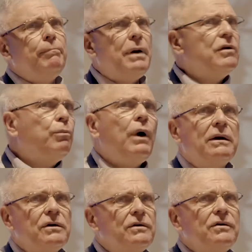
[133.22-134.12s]
best
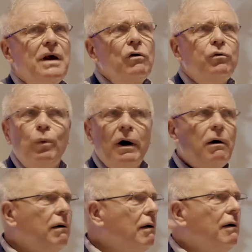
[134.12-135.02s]
practices elsewhere.